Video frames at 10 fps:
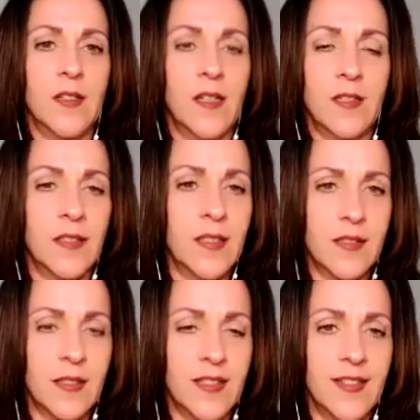not
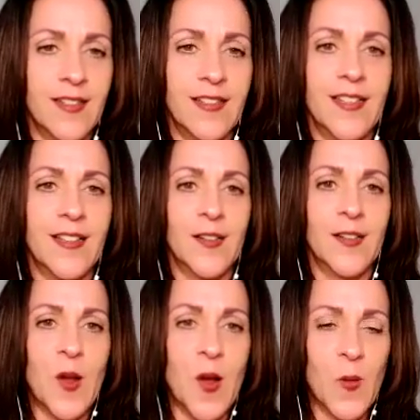listening and that they're
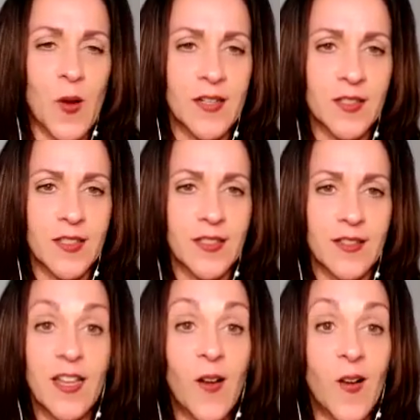not watching.
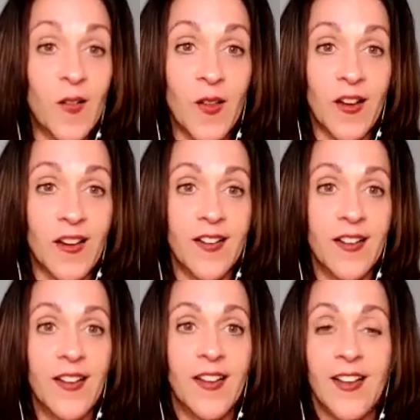They all are.
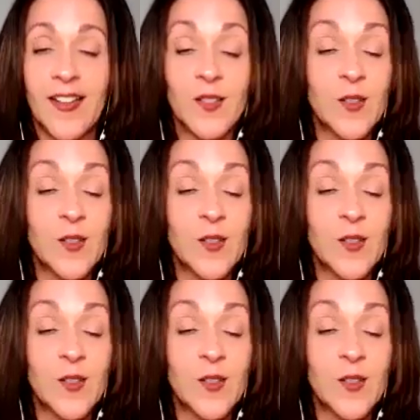It's